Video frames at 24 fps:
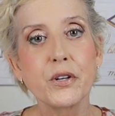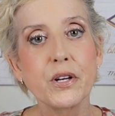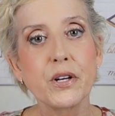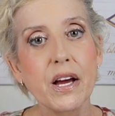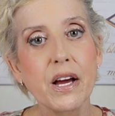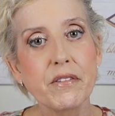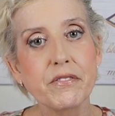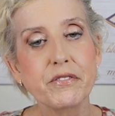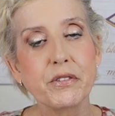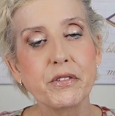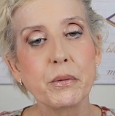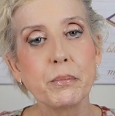
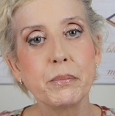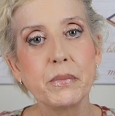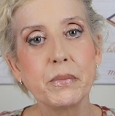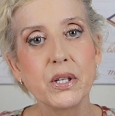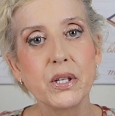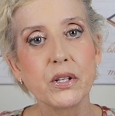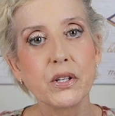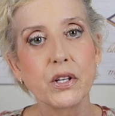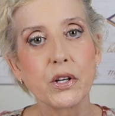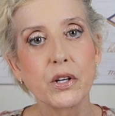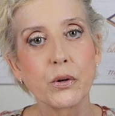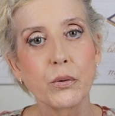not
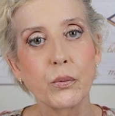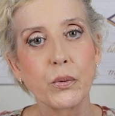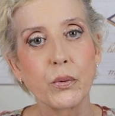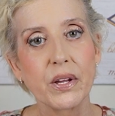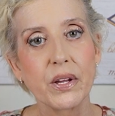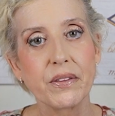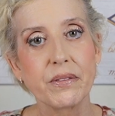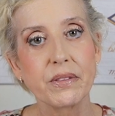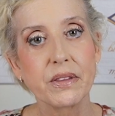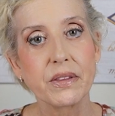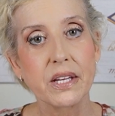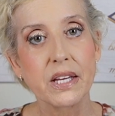familiar with
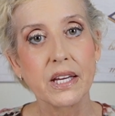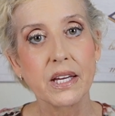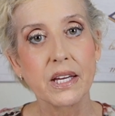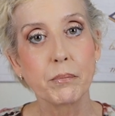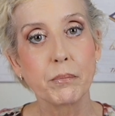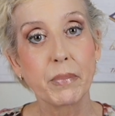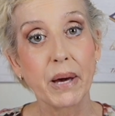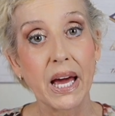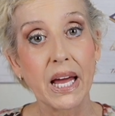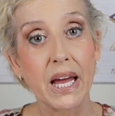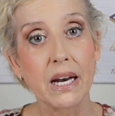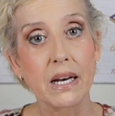the
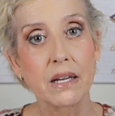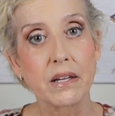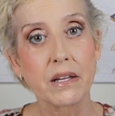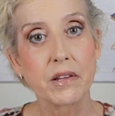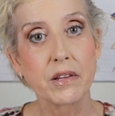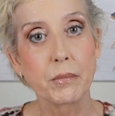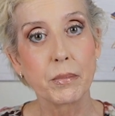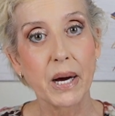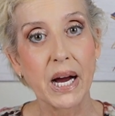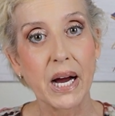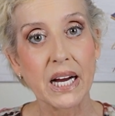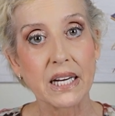Battle of the
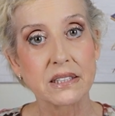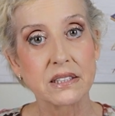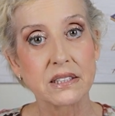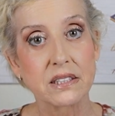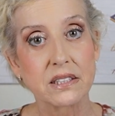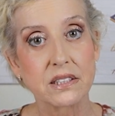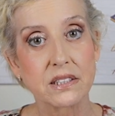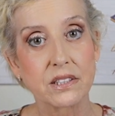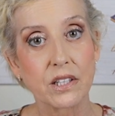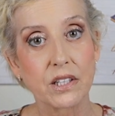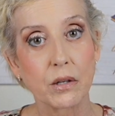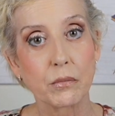
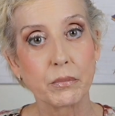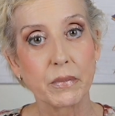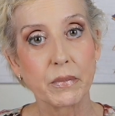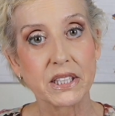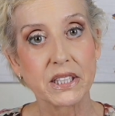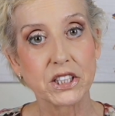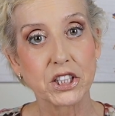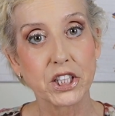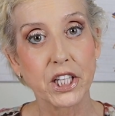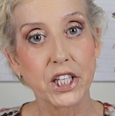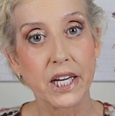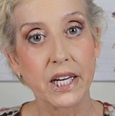Boxes on my
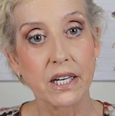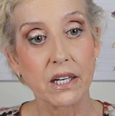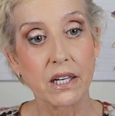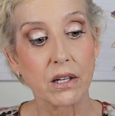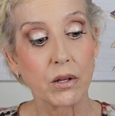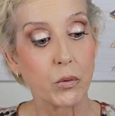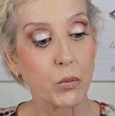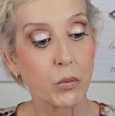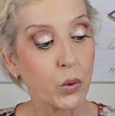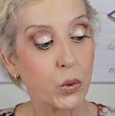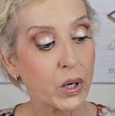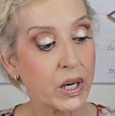
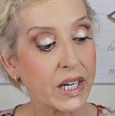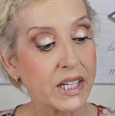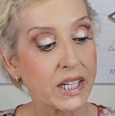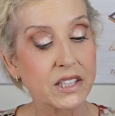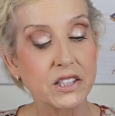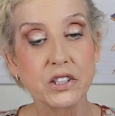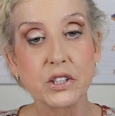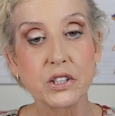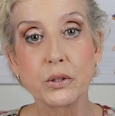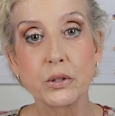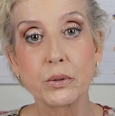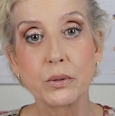channel, what I
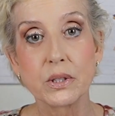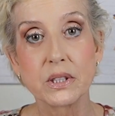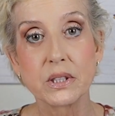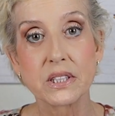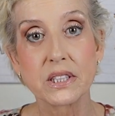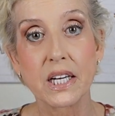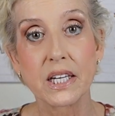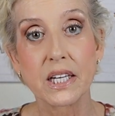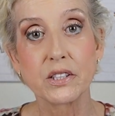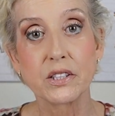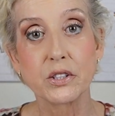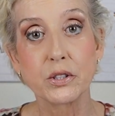do is
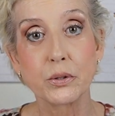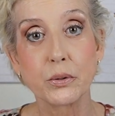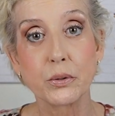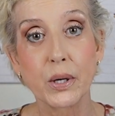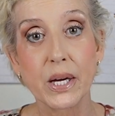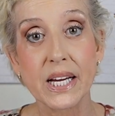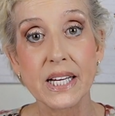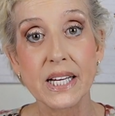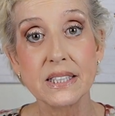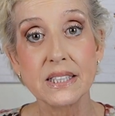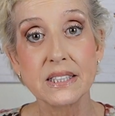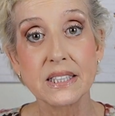I do
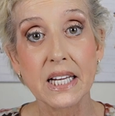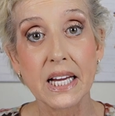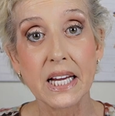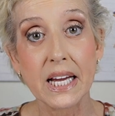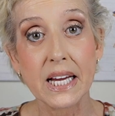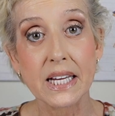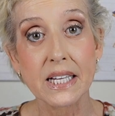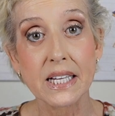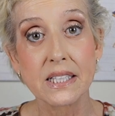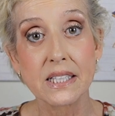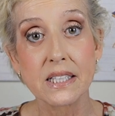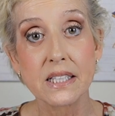
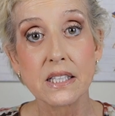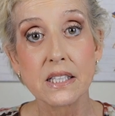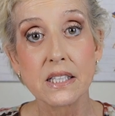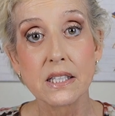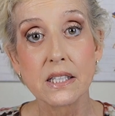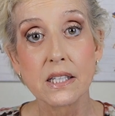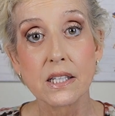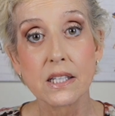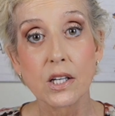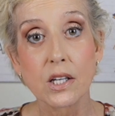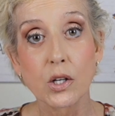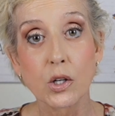head-to-head
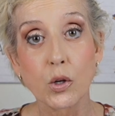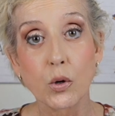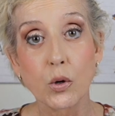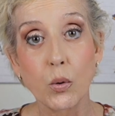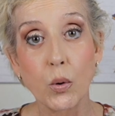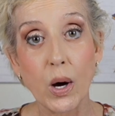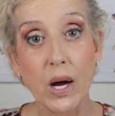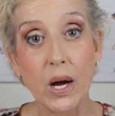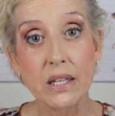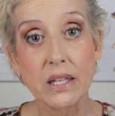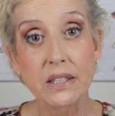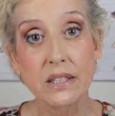
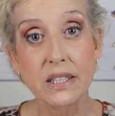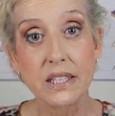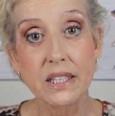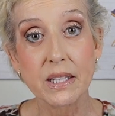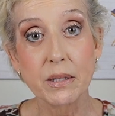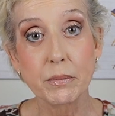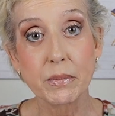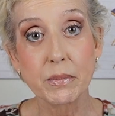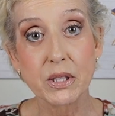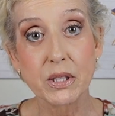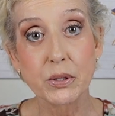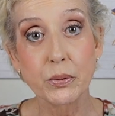quality
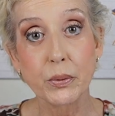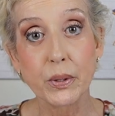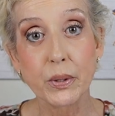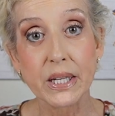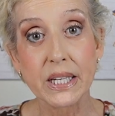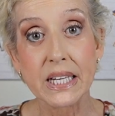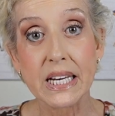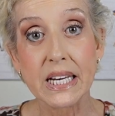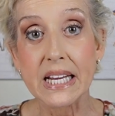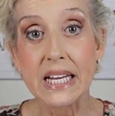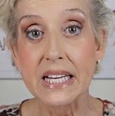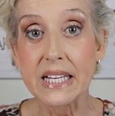
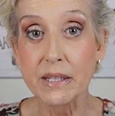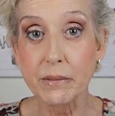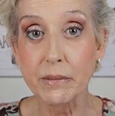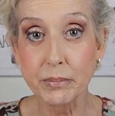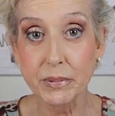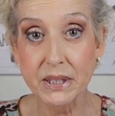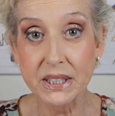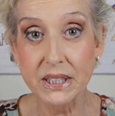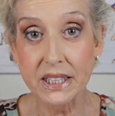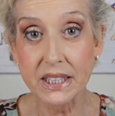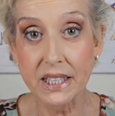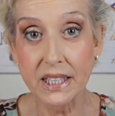between
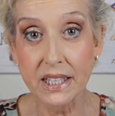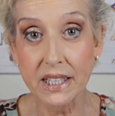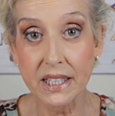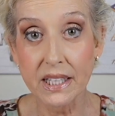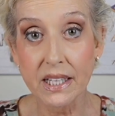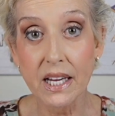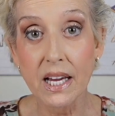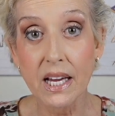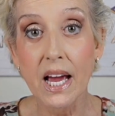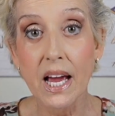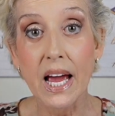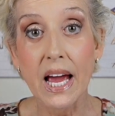IPSY
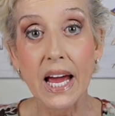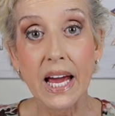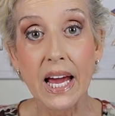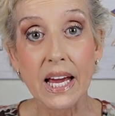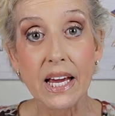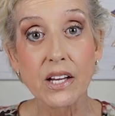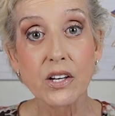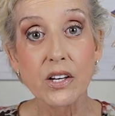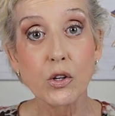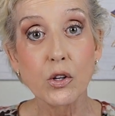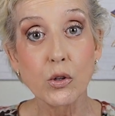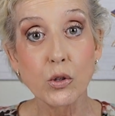
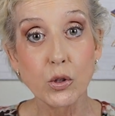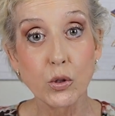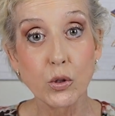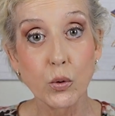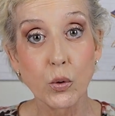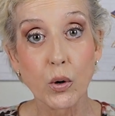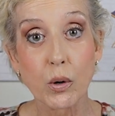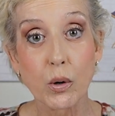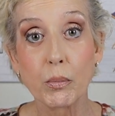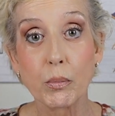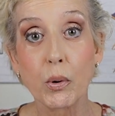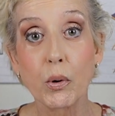and
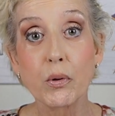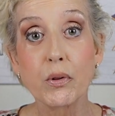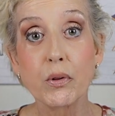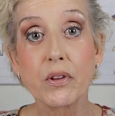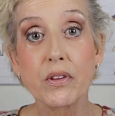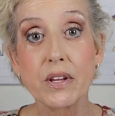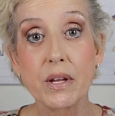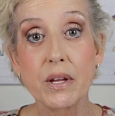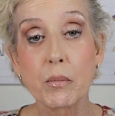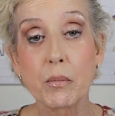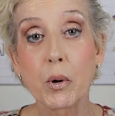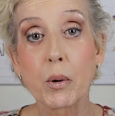Allure. Both of
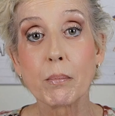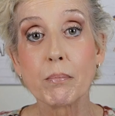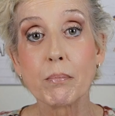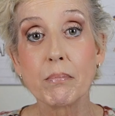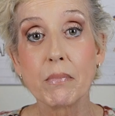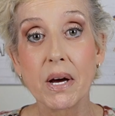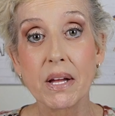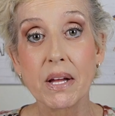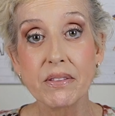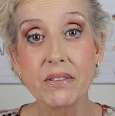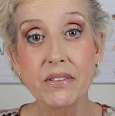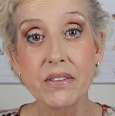them are
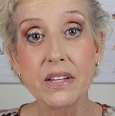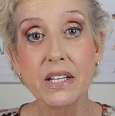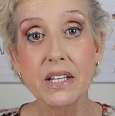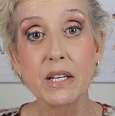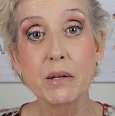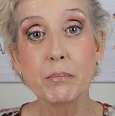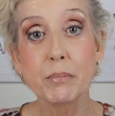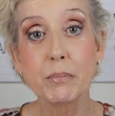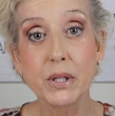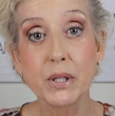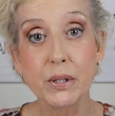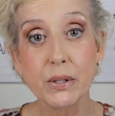
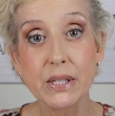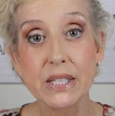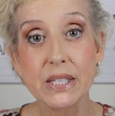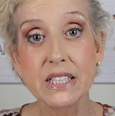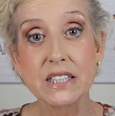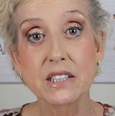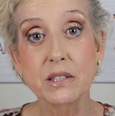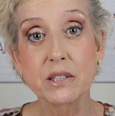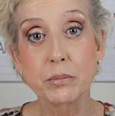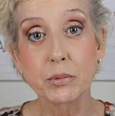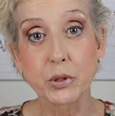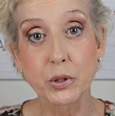monthly beauty
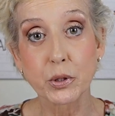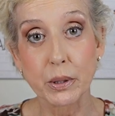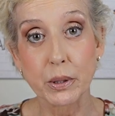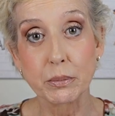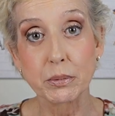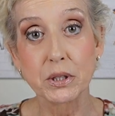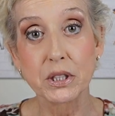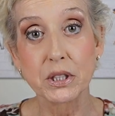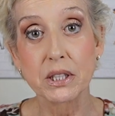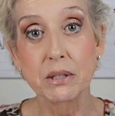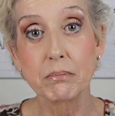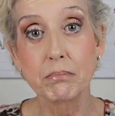
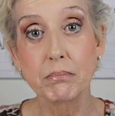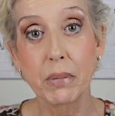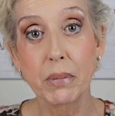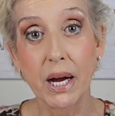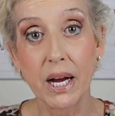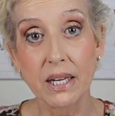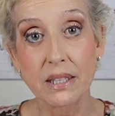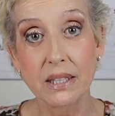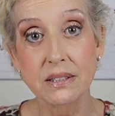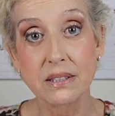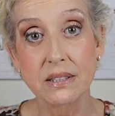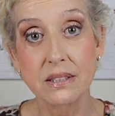subscription
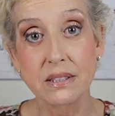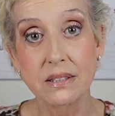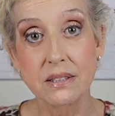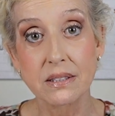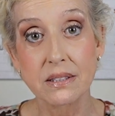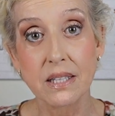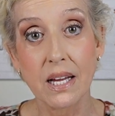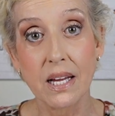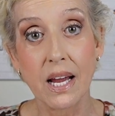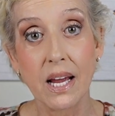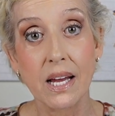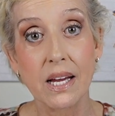boxes,
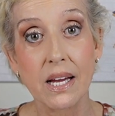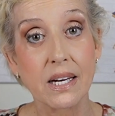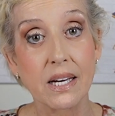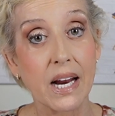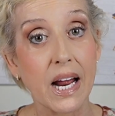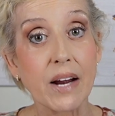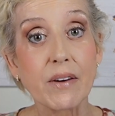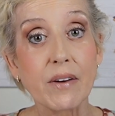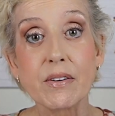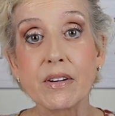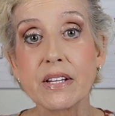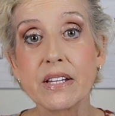and
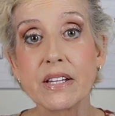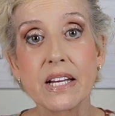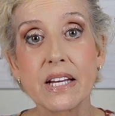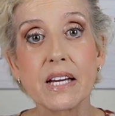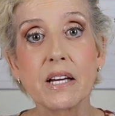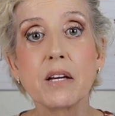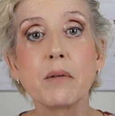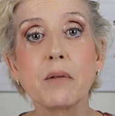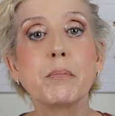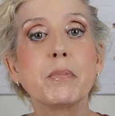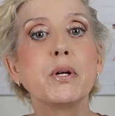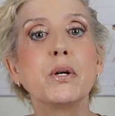
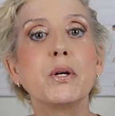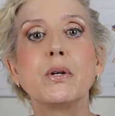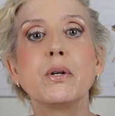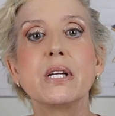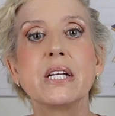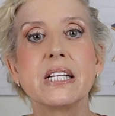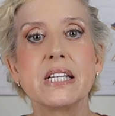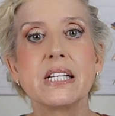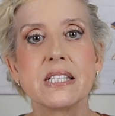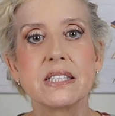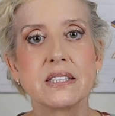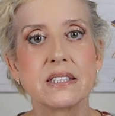everything
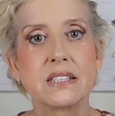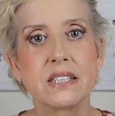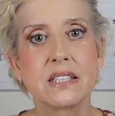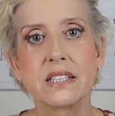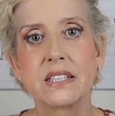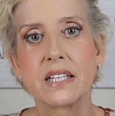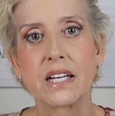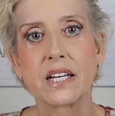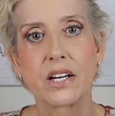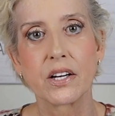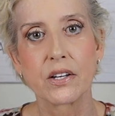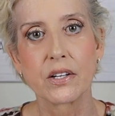beauty is in
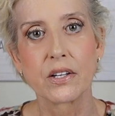there,